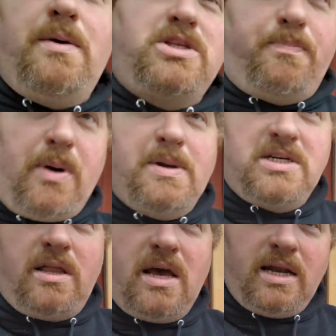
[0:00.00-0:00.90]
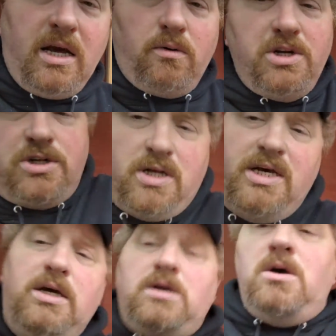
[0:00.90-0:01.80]
was the premise of the idea
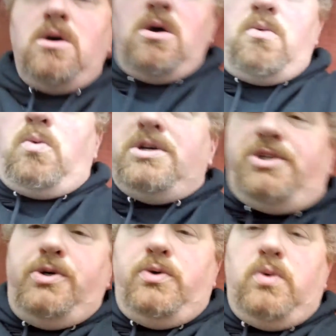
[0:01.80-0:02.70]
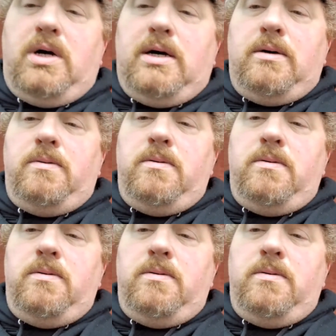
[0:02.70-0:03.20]
originally, was to